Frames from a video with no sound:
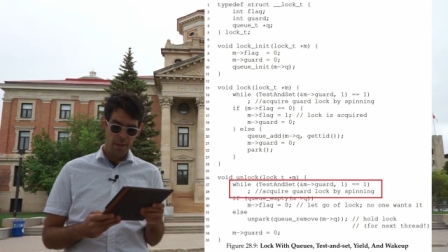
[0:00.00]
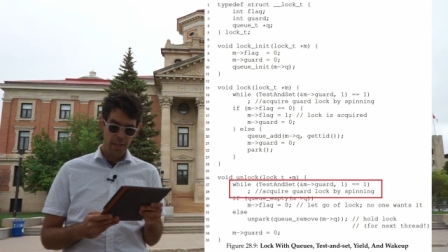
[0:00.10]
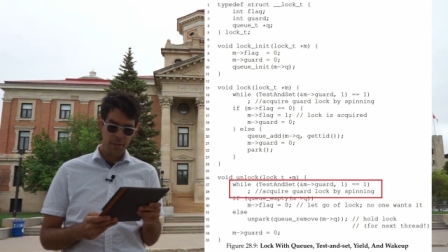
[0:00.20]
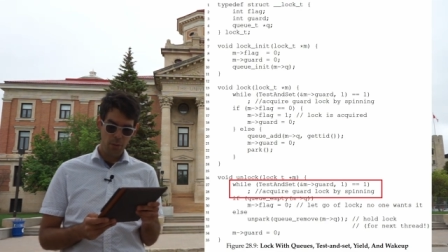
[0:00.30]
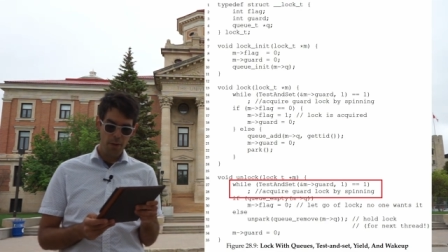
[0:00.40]

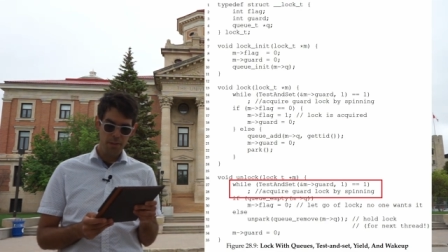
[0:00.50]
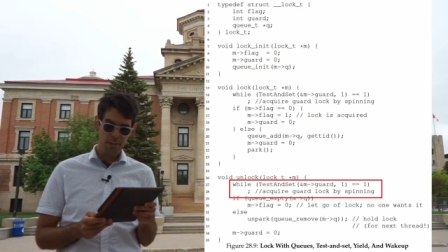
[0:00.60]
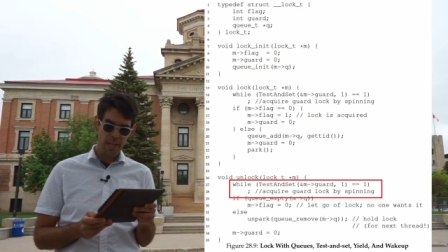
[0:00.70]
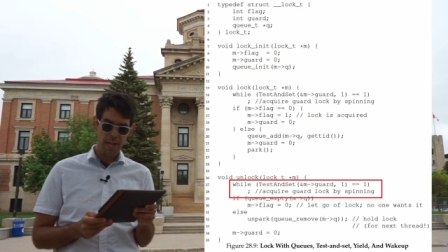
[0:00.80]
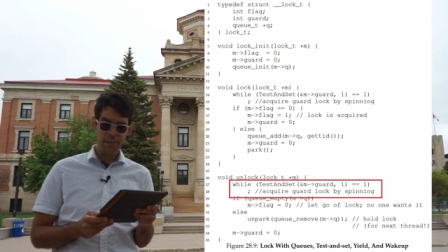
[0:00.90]
It's going to
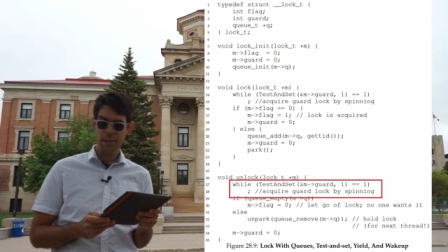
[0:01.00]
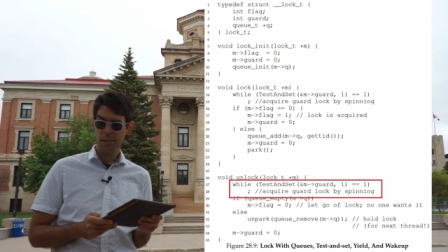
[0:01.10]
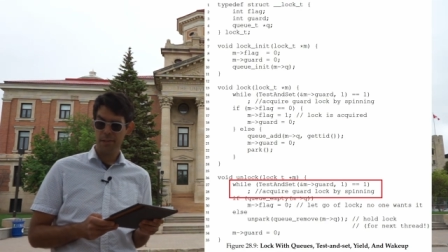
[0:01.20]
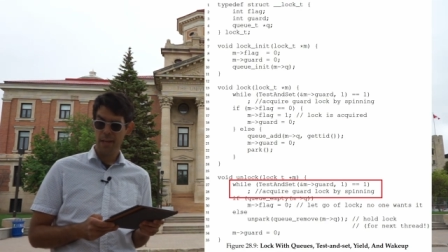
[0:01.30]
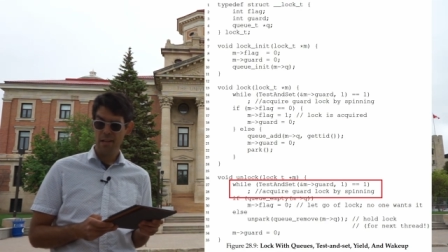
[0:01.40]
test
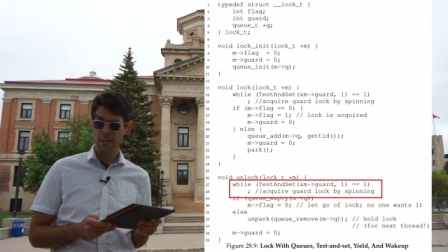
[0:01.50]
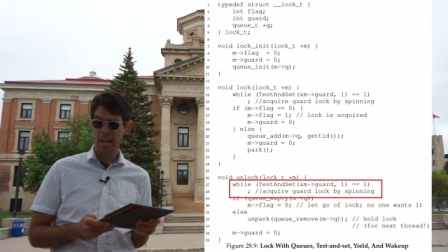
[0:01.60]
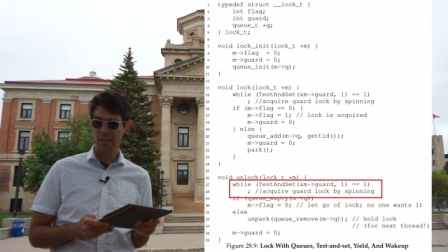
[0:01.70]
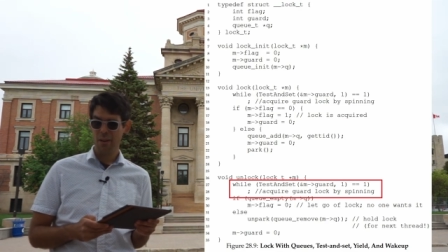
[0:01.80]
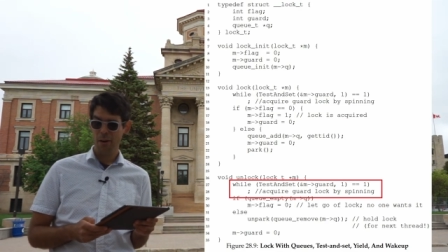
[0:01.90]
and set
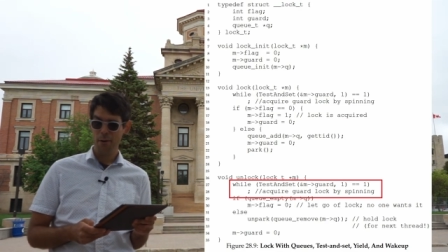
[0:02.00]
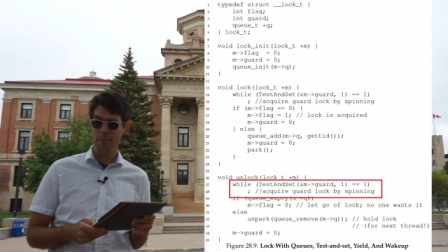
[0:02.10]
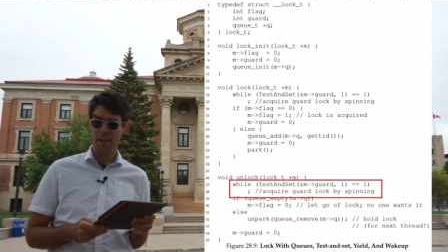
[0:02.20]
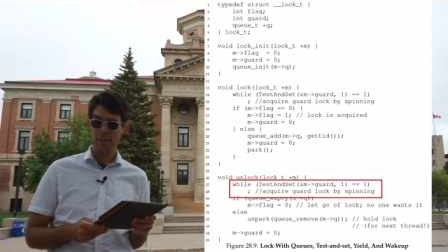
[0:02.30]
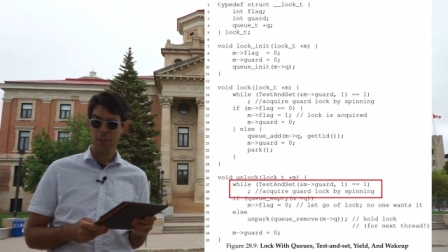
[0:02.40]
that guard
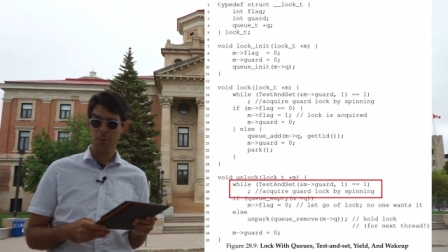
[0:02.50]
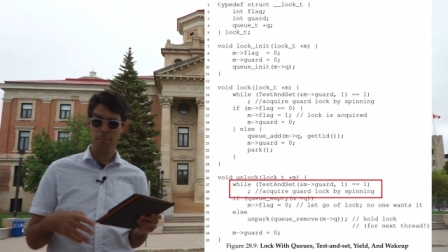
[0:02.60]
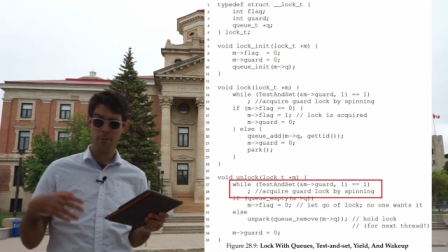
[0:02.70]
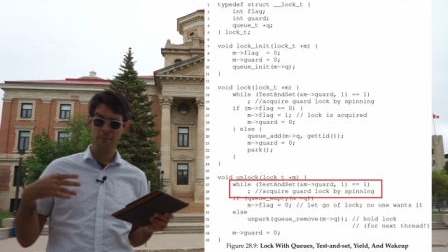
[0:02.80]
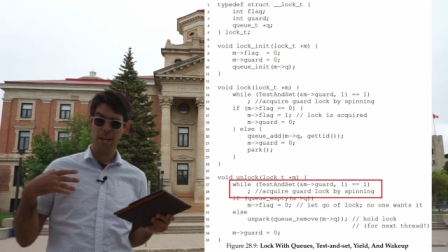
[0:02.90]
value,
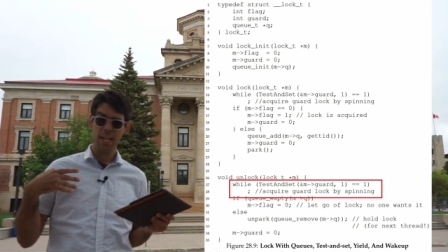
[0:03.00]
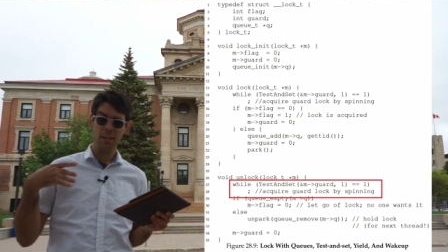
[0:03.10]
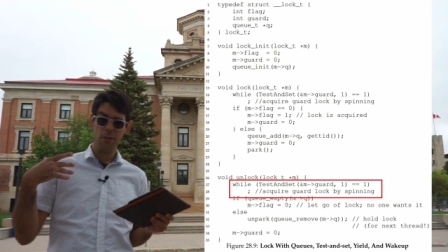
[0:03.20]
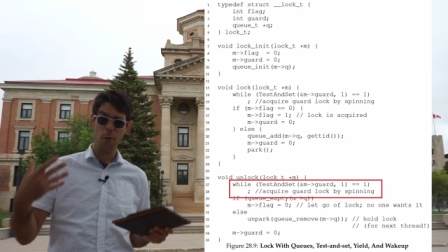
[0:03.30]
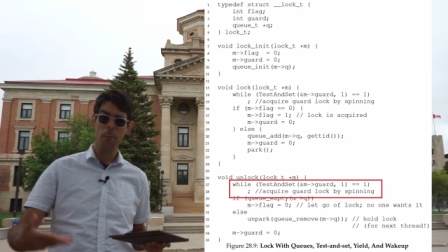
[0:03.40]
and
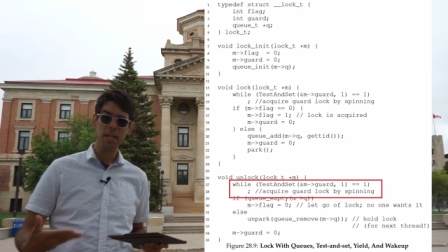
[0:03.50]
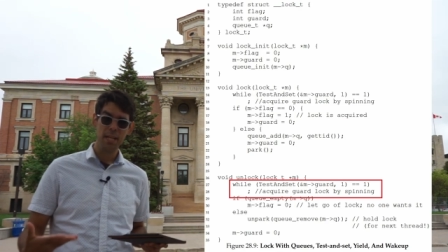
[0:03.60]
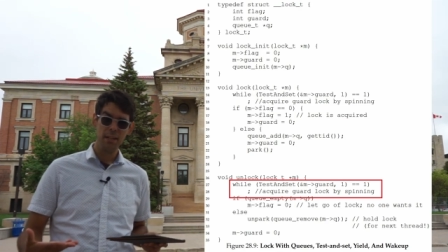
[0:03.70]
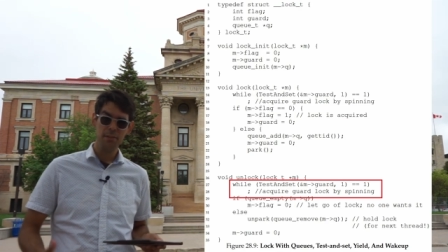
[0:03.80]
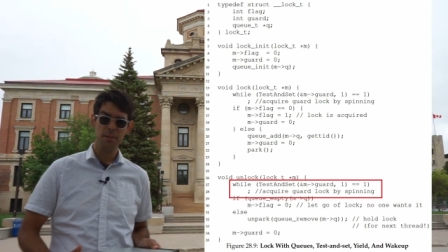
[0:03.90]
provided nobody
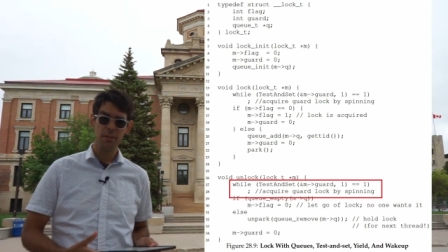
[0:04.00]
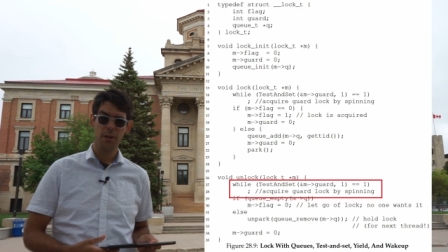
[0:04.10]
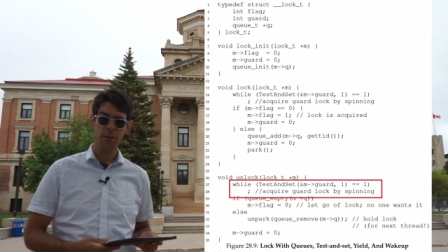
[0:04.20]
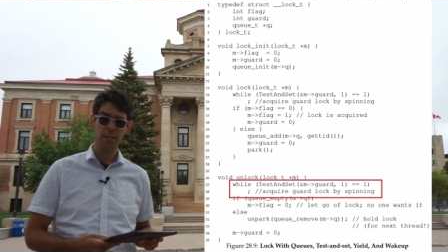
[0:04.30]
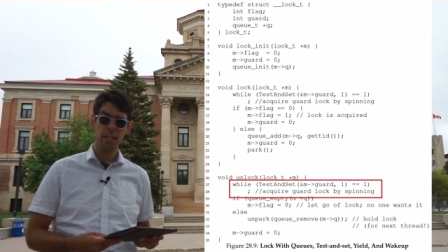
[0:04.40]
else is
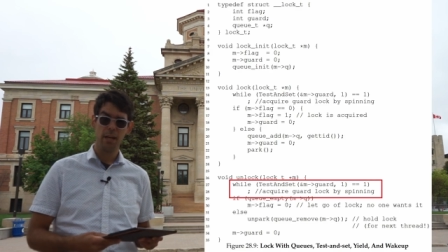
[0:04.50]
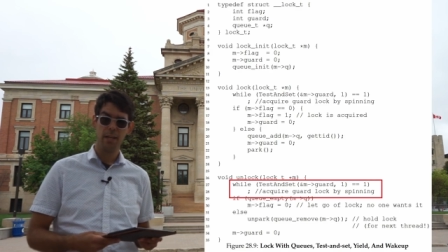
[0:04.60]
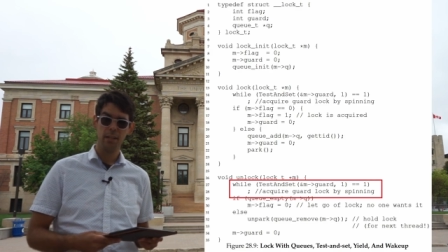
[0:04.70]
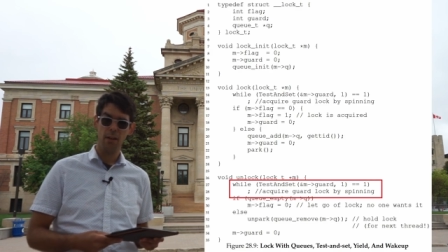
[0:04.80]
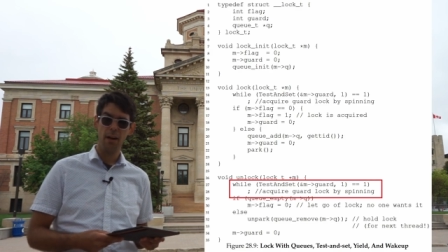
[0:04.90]
currently
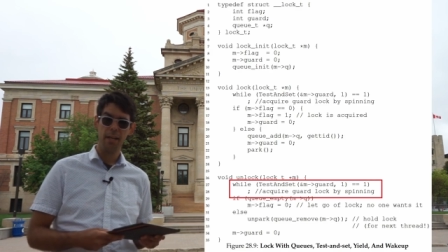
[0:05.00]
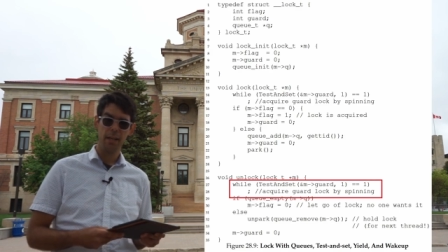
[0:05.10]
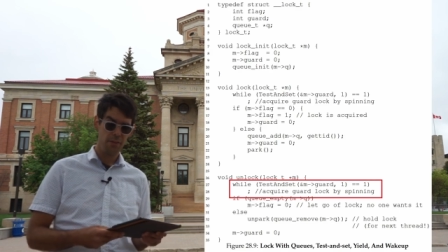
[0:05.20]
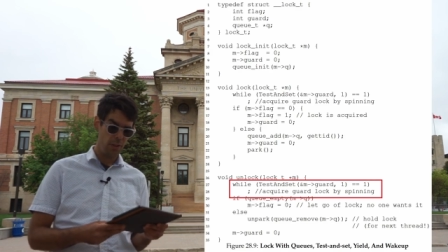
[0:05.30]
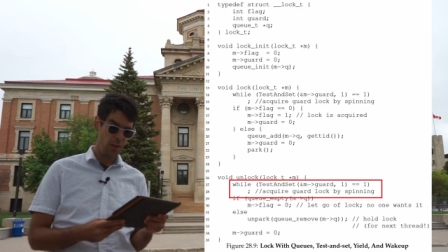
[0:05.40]

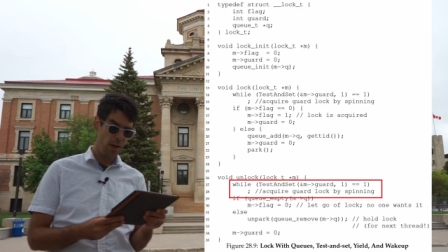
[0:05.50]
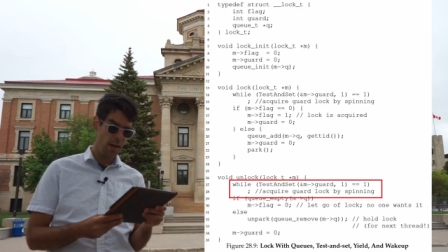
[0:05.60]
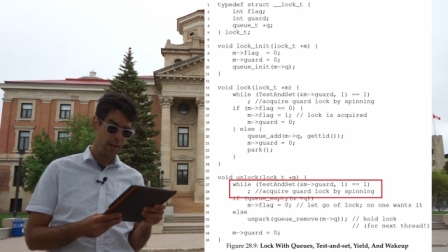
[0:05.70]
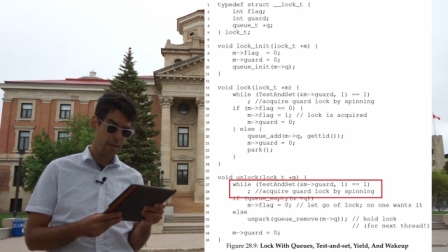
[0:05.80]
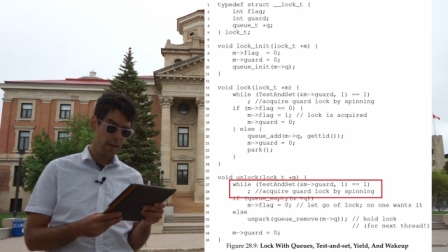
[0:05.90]
unlocking the
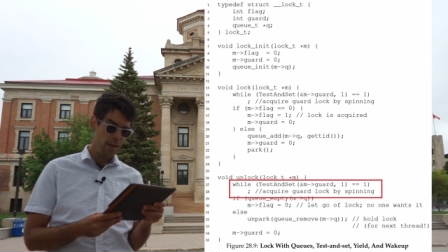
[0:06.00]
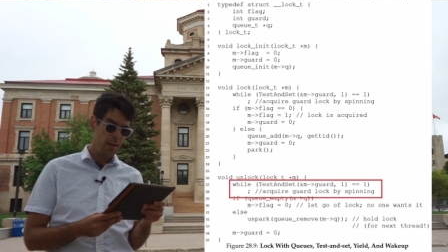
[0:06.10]
lock,